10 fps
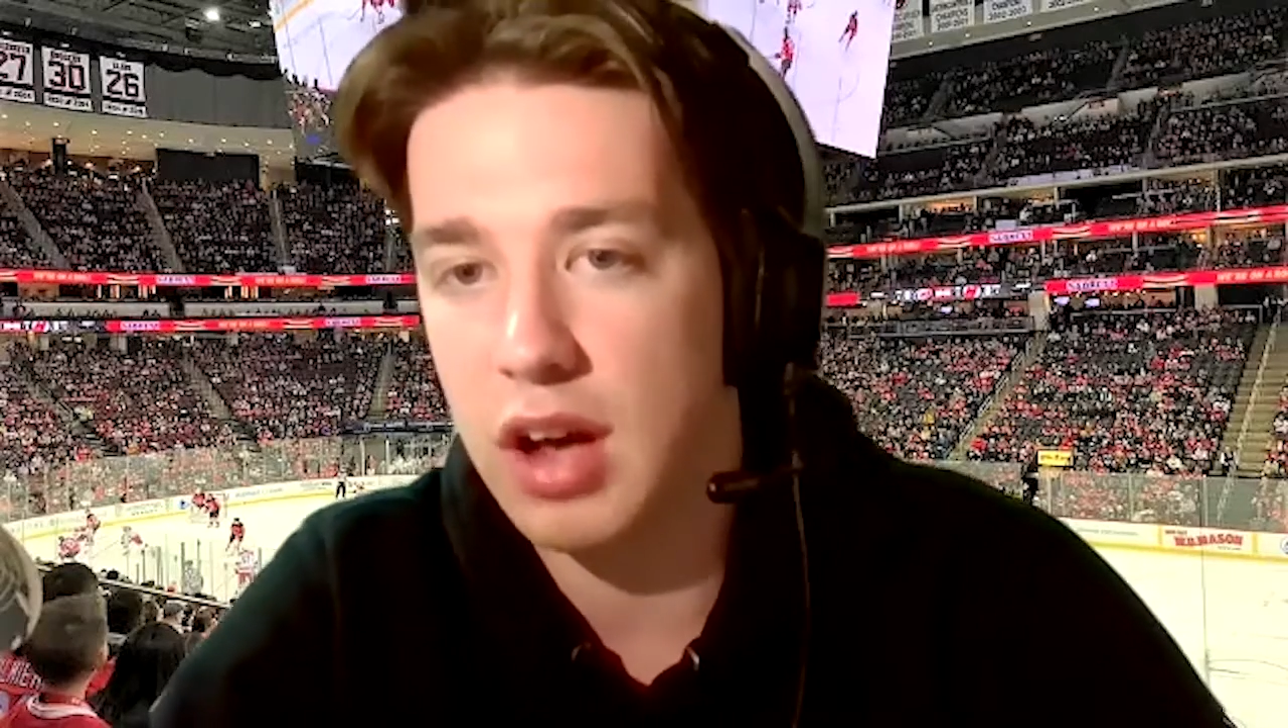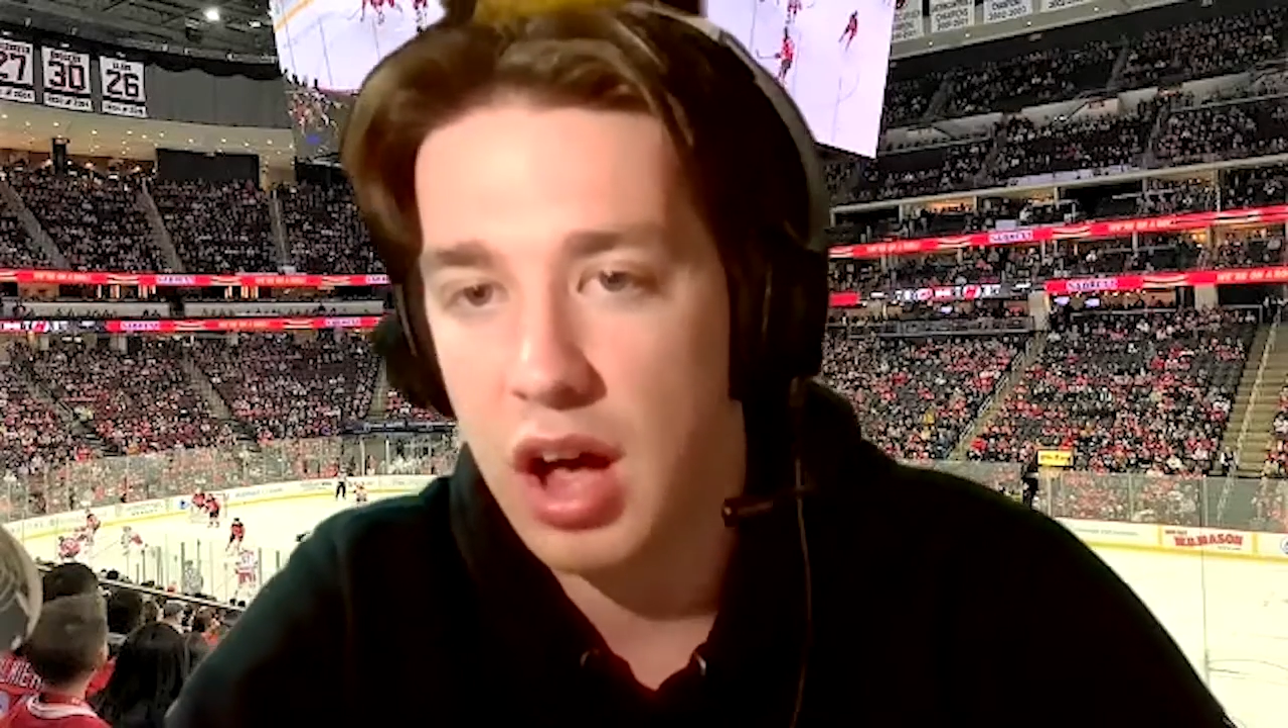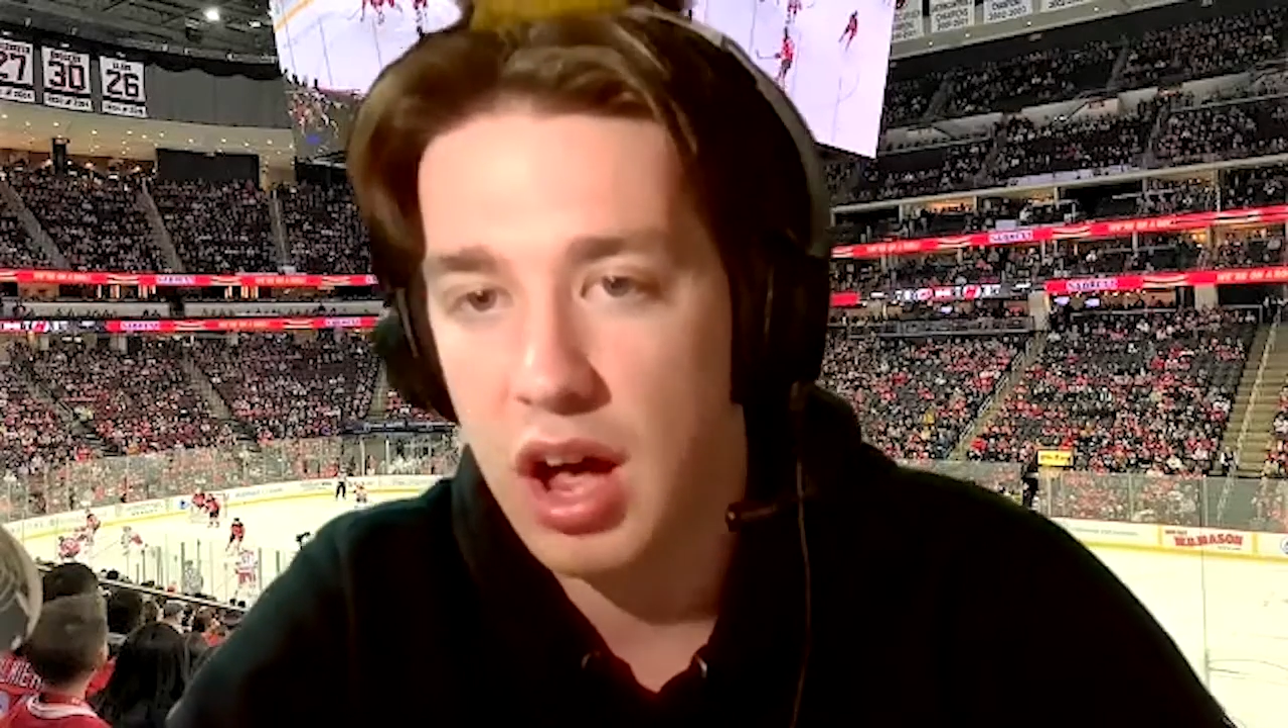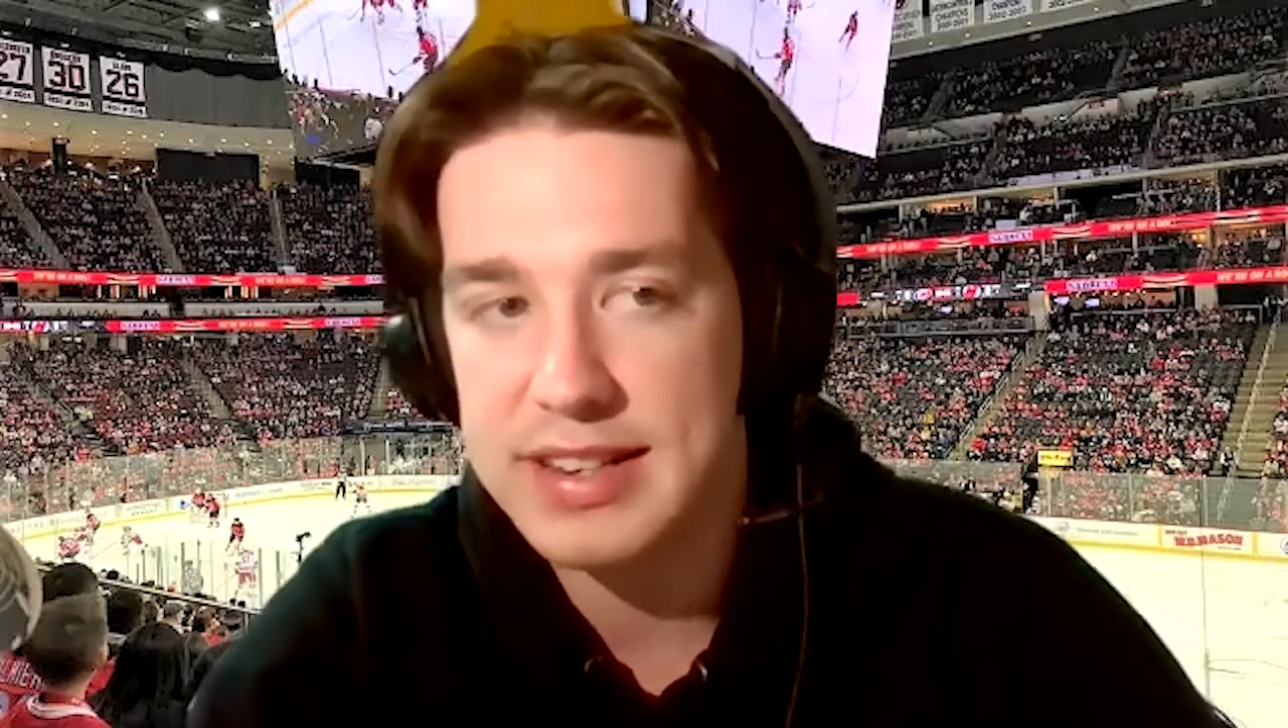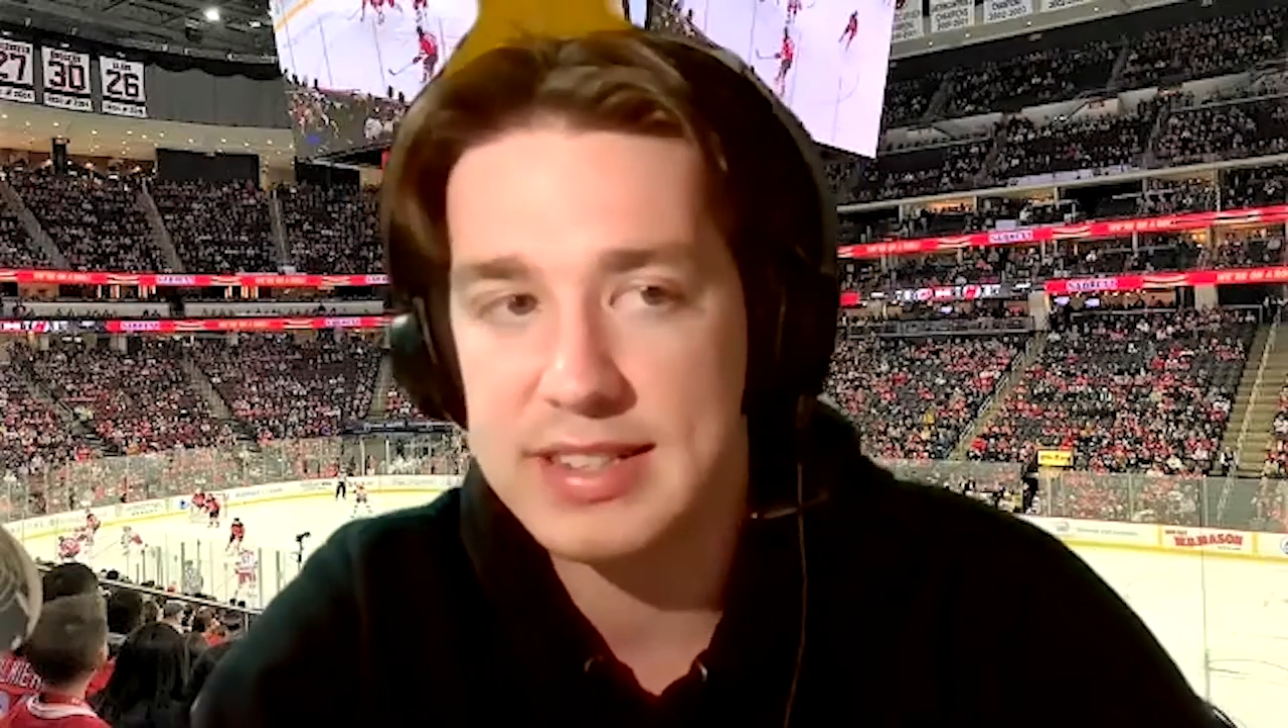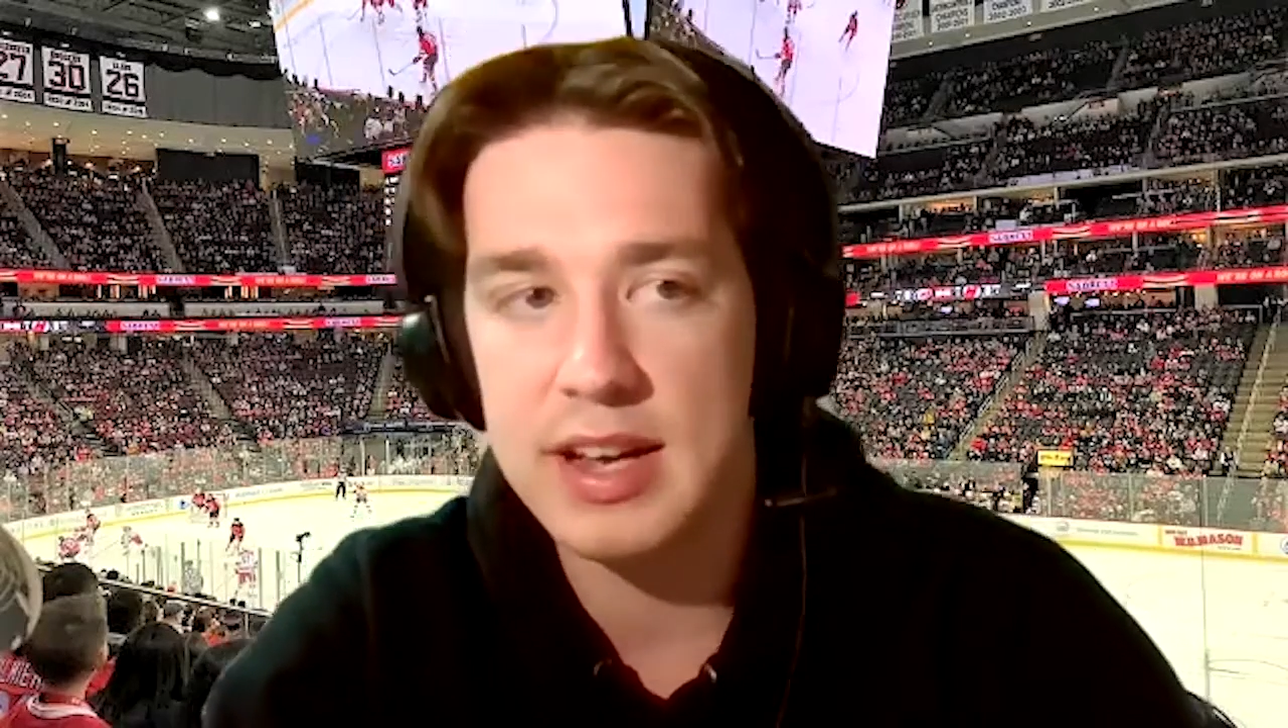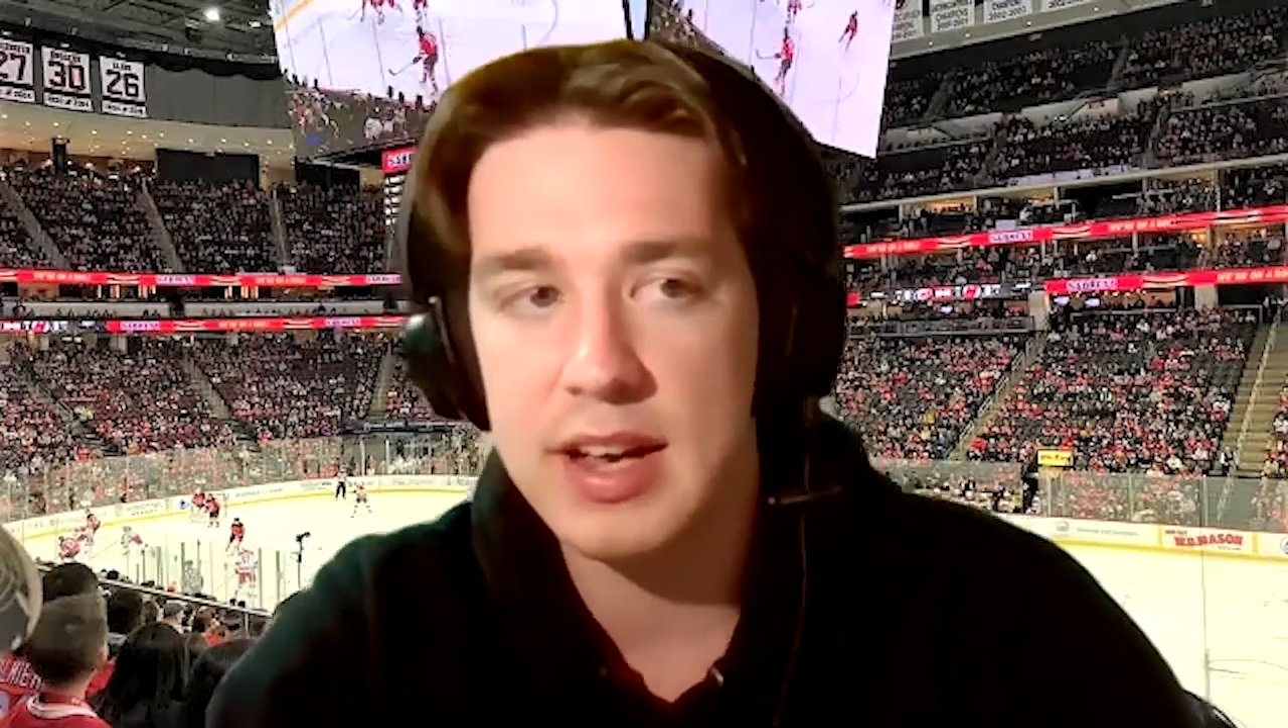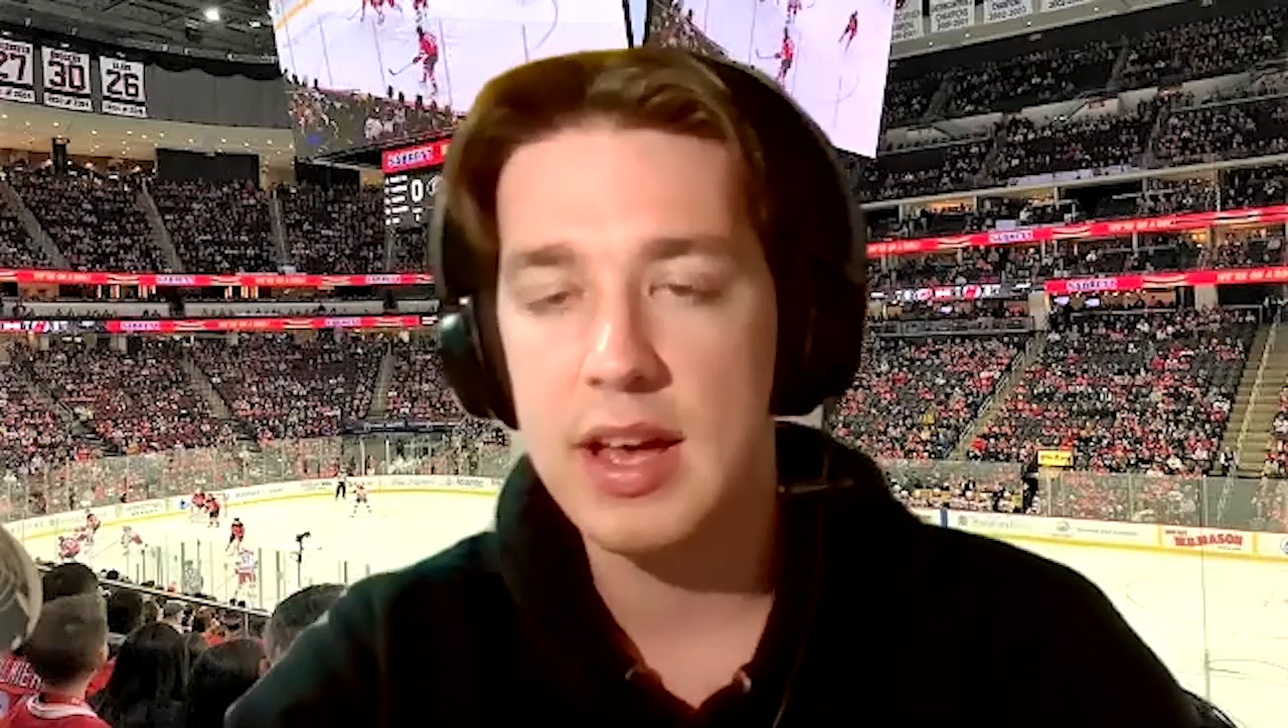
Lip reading: height,